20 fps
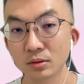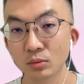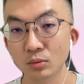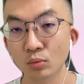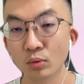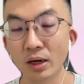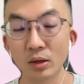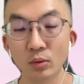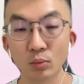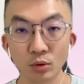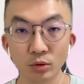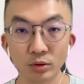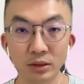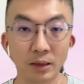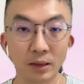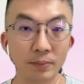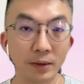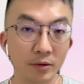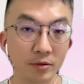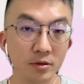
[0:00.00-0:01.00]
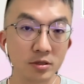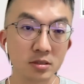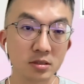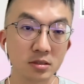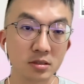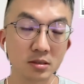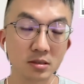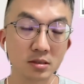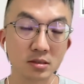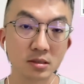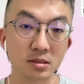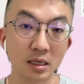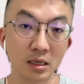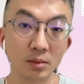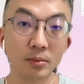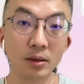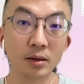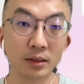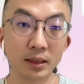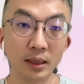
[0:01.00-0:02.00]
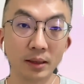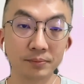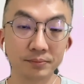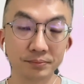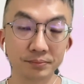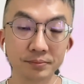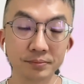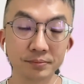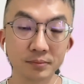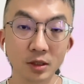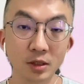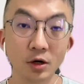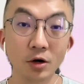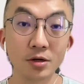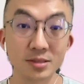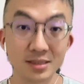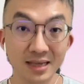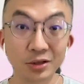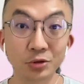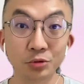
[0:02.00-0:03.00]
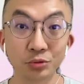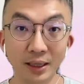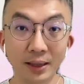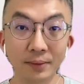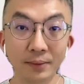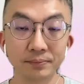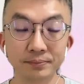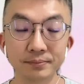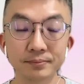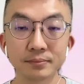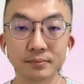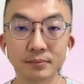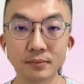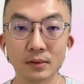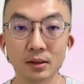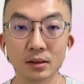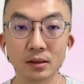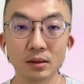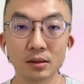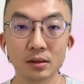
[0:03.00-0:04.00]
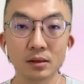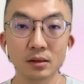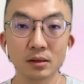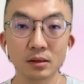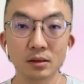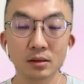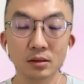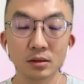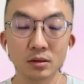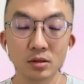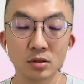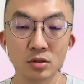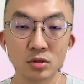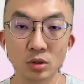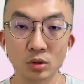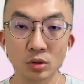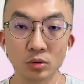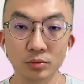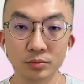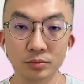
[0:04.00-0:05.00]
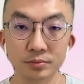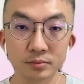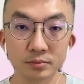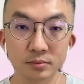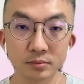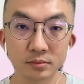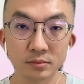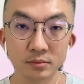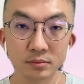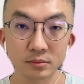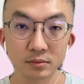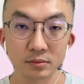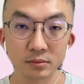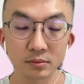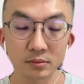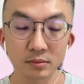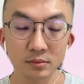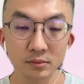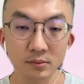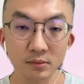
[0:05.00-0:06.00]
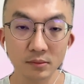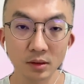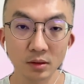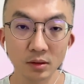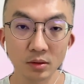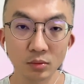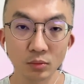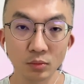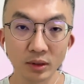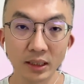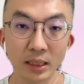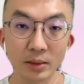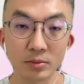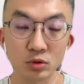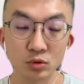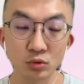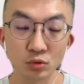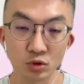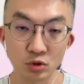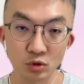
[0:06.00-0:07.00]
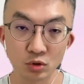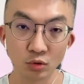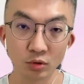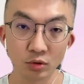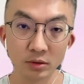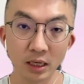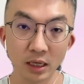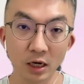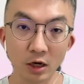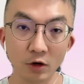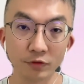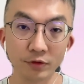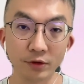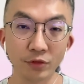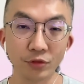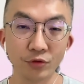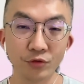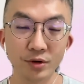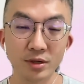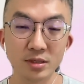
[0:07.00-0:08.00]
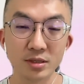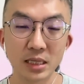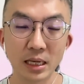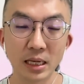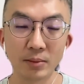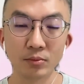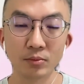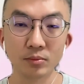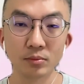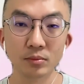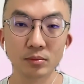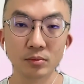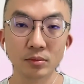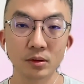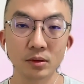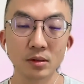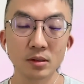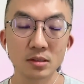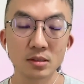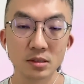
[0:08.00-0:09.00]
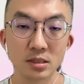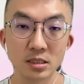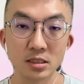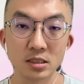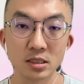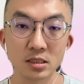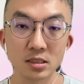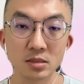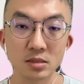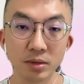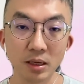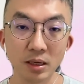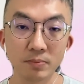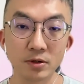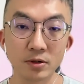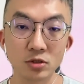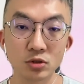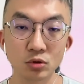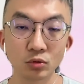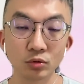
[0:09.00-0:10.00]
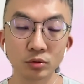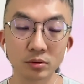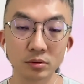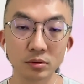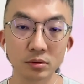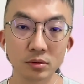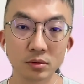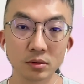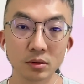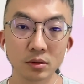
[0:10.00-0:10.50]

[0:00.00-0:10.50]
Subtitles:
what will their parents say about them or say to them? So when it comes to stone, out of the 3-step, scissors, paper, stone,